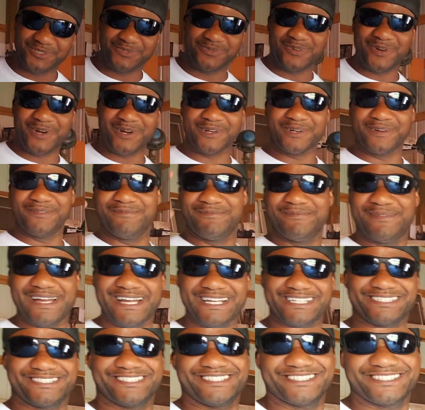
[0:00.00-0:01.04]
Welcome
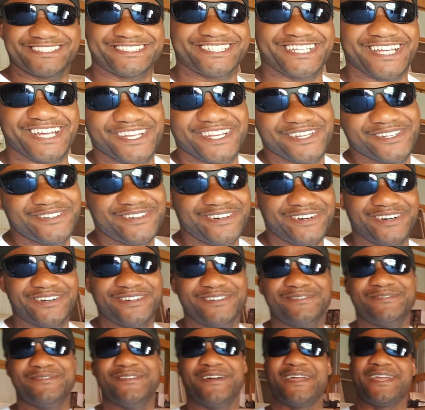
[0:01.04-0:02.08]
back to the channel
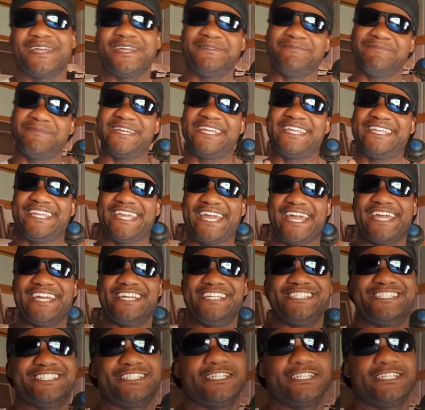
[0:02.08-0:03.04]
of M&K's